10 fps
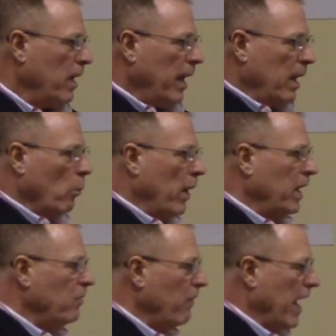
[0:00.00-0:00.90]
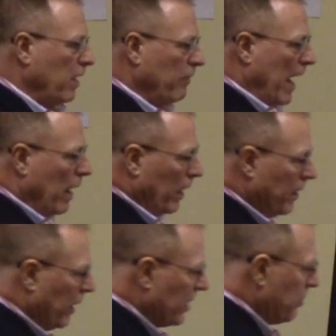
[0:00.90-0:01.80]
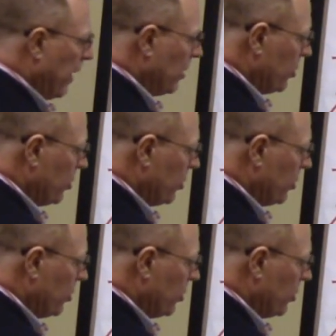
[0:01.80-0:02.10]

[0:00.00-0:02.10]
And when in fact valid, let's make